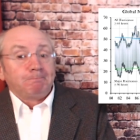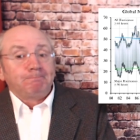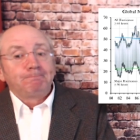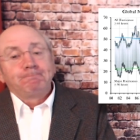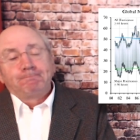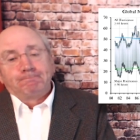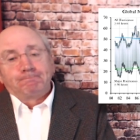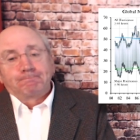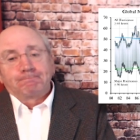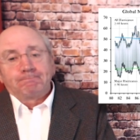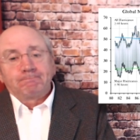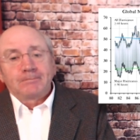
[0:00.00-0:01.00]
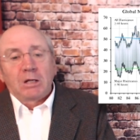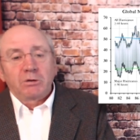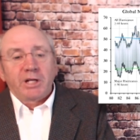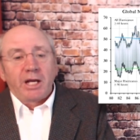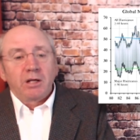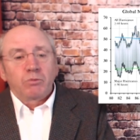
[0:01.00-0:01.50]
Hmm,
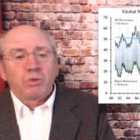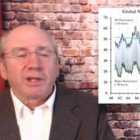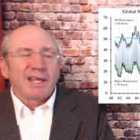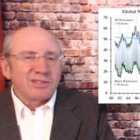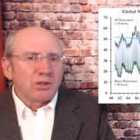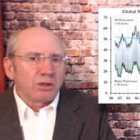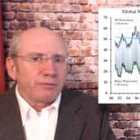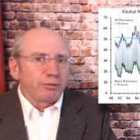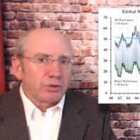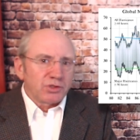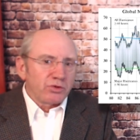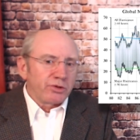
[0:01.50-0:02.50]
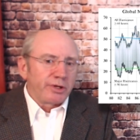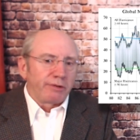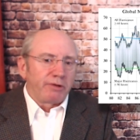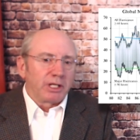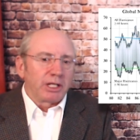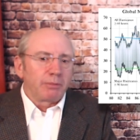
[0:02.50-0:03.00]
okay, well, that's not the full story,
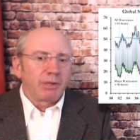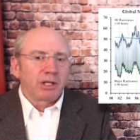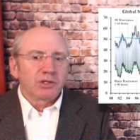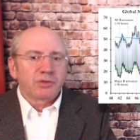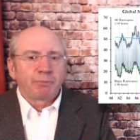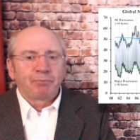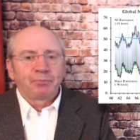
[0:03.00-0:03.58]
really, because